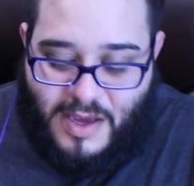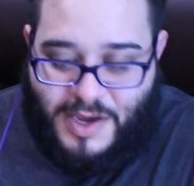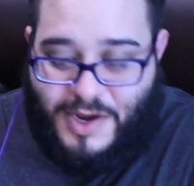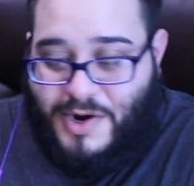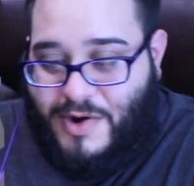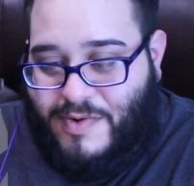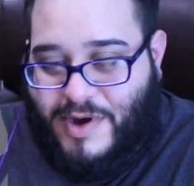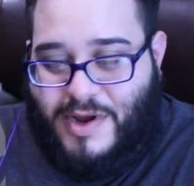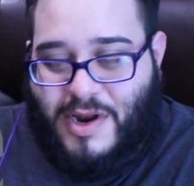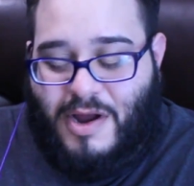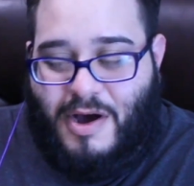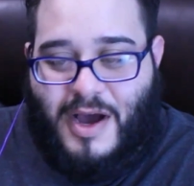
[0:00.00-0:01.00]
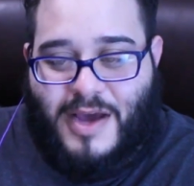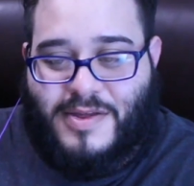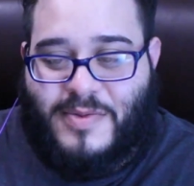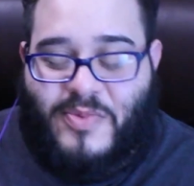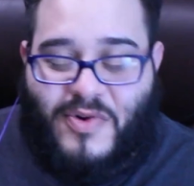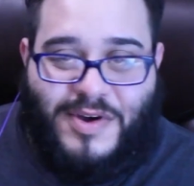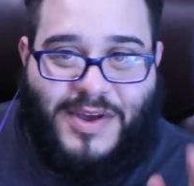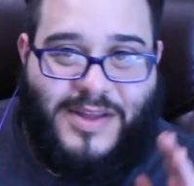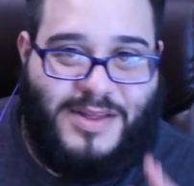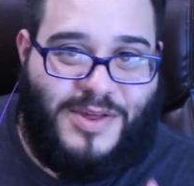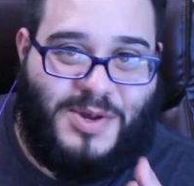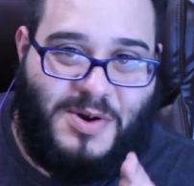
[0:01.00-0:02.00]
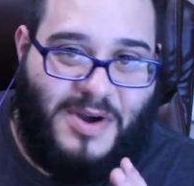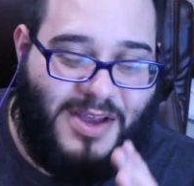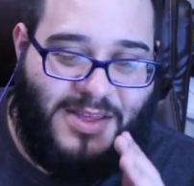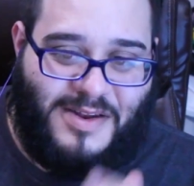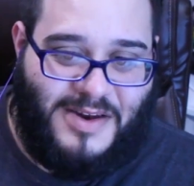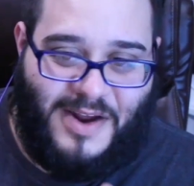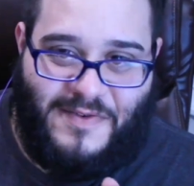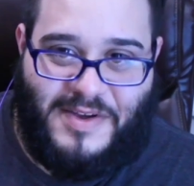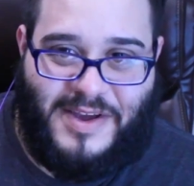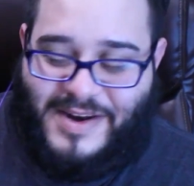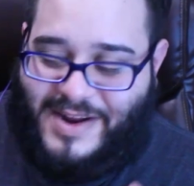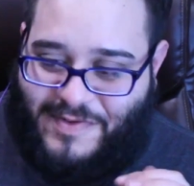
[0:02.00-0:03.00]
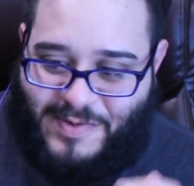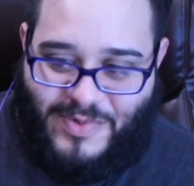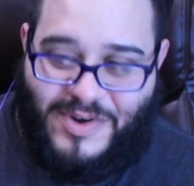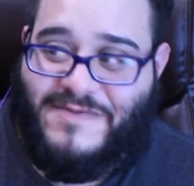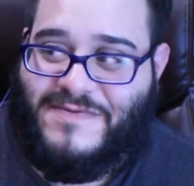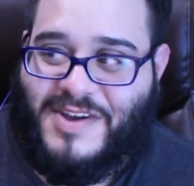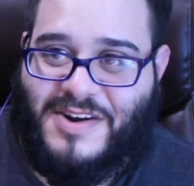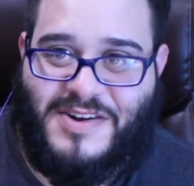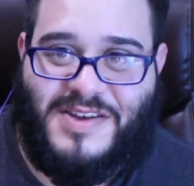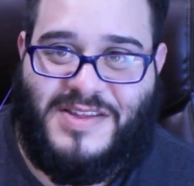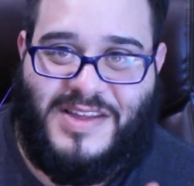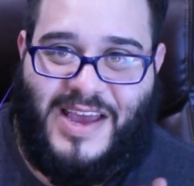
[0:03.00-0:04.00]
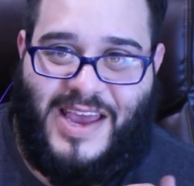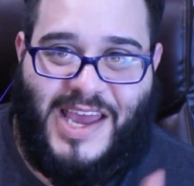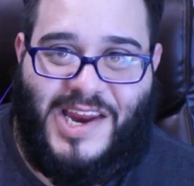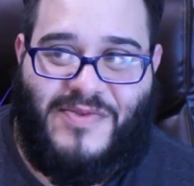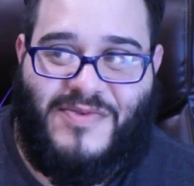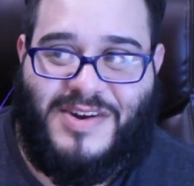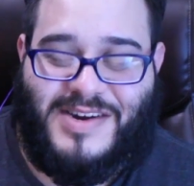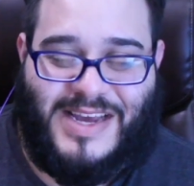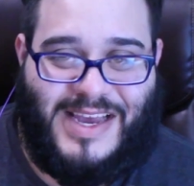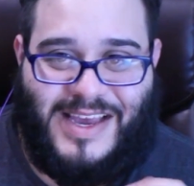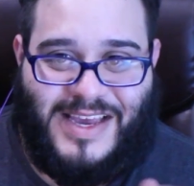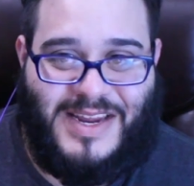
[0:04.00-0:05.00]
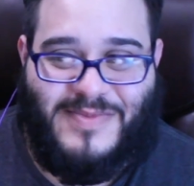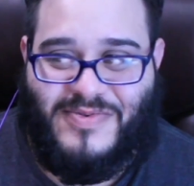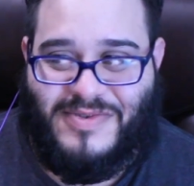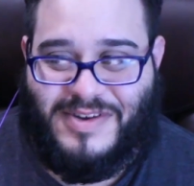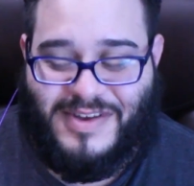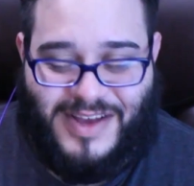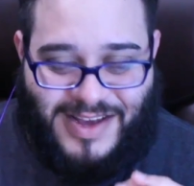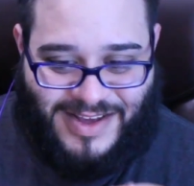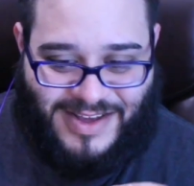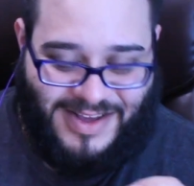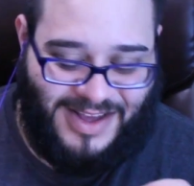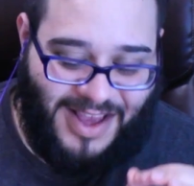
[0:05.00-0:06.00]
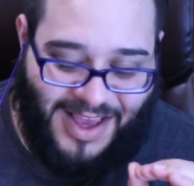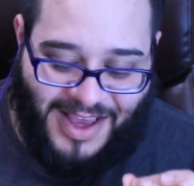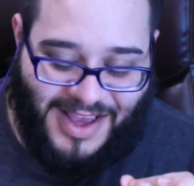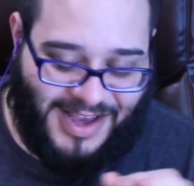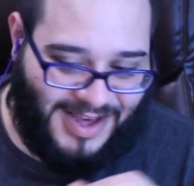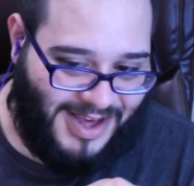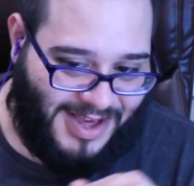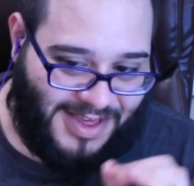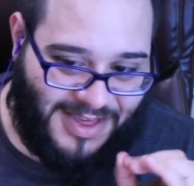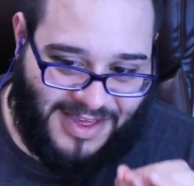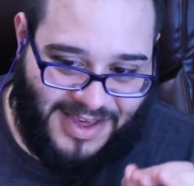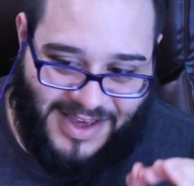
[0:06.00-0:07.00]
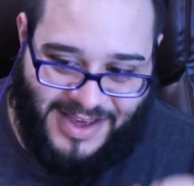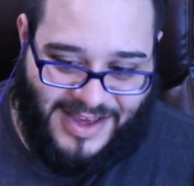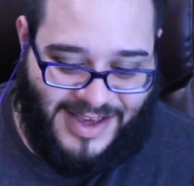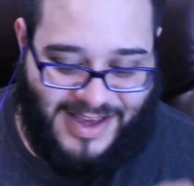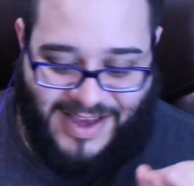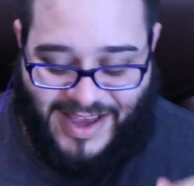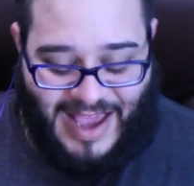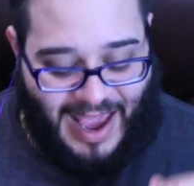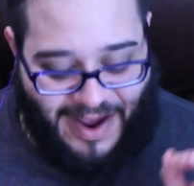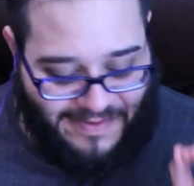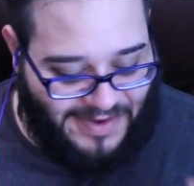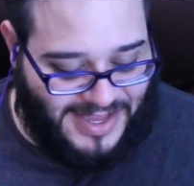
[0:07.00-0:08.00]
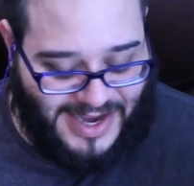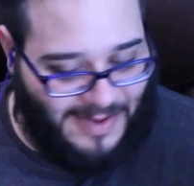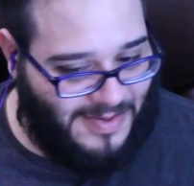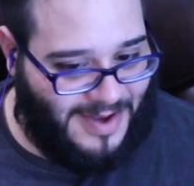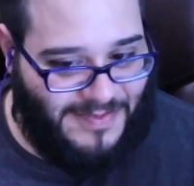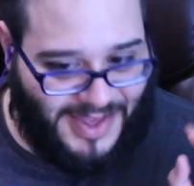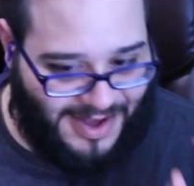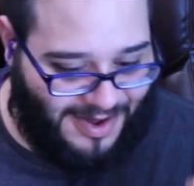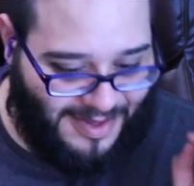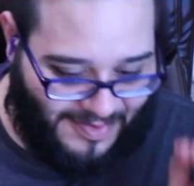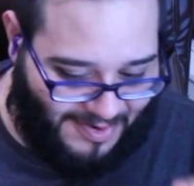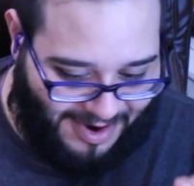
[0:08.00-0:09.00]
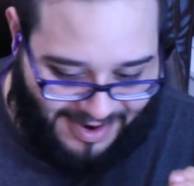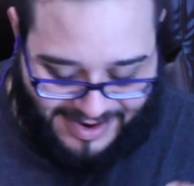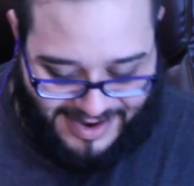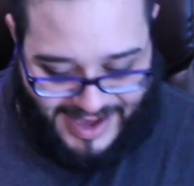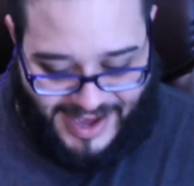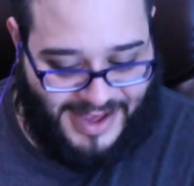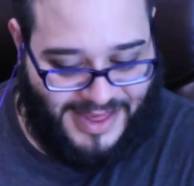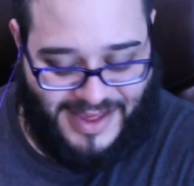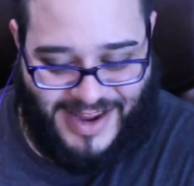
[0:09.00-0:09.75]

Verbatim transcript: You know what? Law has a point. The Straw Hats never can never point fingers to anyone at any point. Because every time something goes wrong, it's